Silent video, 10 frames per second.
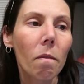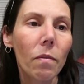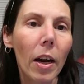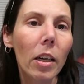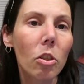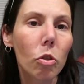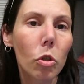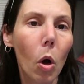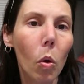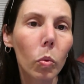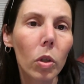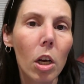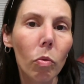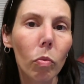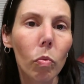Ferrets don't
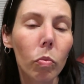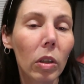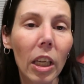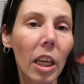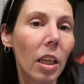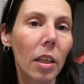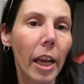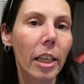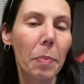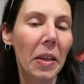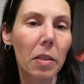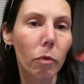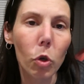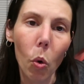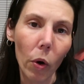need
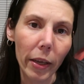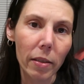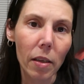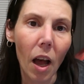expensive toys.